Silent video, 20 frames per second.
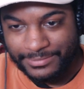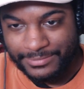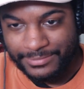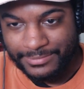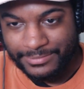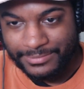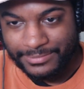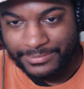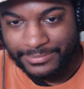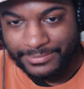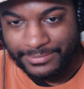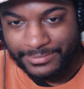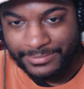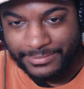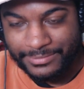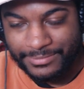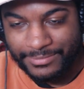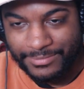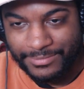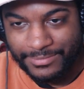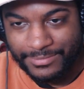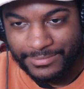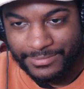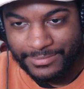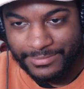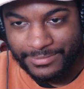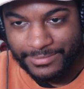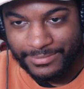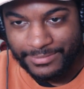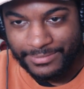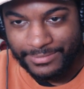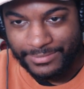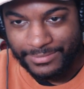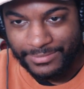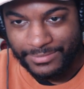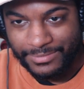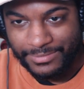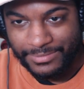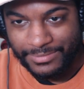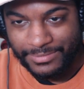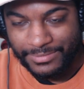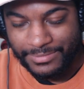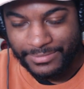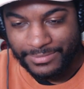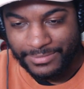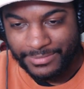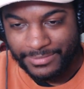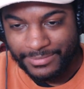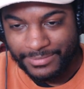Nothing is said.